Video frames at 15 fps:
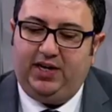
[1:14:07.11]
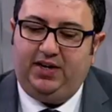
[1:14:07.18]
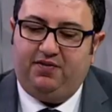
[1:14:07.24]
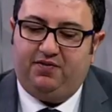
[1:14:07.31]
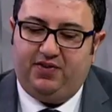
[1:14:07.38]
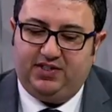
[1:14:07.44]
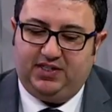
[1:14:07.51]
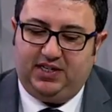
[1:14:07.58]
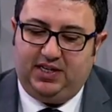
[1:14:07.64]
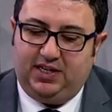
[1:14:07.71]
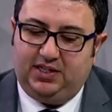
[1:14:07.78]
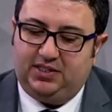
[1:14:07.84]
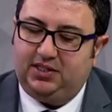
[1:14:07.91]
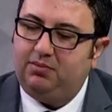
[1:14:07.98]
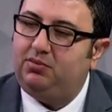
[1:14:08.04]
any
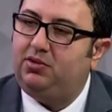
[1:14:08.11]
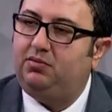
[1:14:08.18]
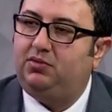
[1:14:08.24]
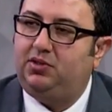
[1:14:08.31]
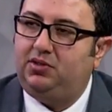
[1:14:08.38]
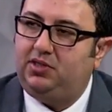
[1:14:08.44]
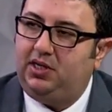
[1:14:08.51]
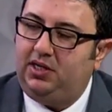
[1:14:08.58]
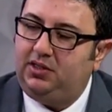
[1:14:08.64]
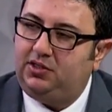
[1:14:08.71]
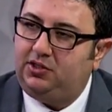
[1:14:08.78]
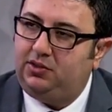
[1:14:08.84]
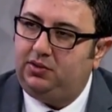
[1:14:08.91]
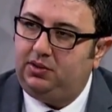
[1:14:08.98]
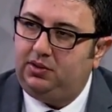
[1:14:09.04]
physical symptoms and
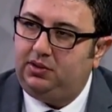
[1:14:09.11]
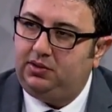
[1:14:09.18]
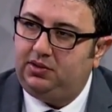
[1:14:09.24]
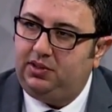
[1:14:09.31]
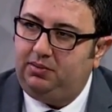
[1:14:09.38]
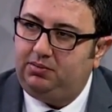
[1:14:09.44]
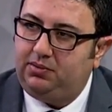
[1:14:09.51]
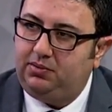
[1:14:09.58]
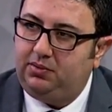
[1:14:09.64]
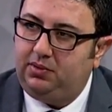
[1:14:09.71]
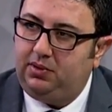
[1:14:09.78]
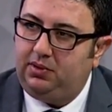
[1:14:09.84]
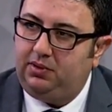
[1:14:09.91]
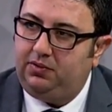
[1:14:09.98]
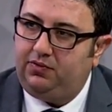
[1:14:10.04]
signs to the same
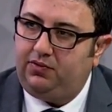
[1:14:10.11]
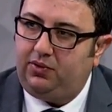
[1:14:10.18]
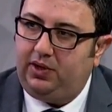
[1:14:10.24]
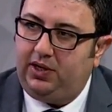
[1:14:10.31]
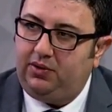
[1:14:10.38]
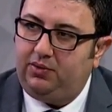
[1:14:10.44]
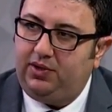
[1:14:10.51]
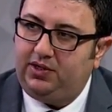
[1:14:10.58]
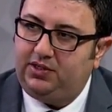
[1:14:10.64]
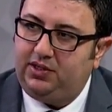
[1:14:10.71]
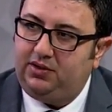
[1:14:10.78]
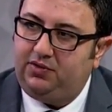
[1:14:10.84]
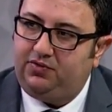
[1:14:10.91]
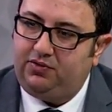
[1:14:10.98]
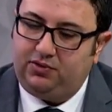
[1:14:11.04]
for
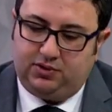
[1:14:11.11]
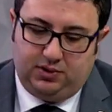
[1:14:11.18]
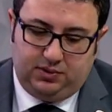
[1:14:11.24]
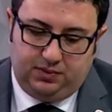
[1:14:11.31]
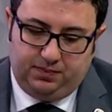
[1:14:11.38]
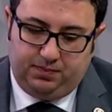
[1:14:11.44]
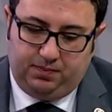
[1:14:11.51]
anorexia nervosa?